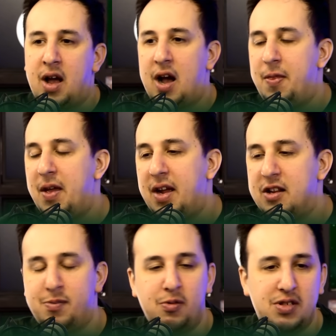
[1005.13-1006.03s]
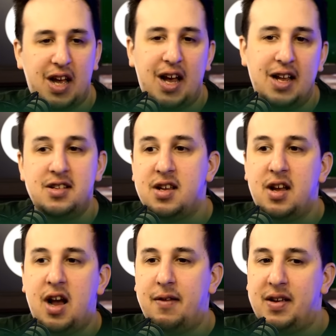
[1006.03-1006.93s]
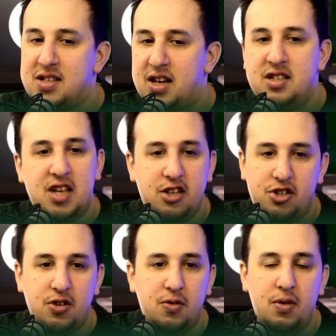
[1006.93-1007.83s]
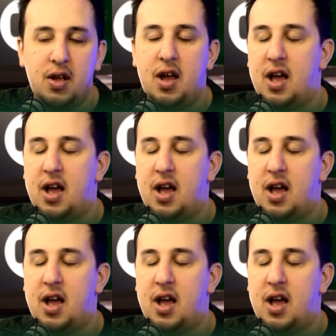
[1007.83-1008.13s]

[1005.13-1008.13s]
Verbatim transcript: I think it's ball to hand. I think it's unintentional,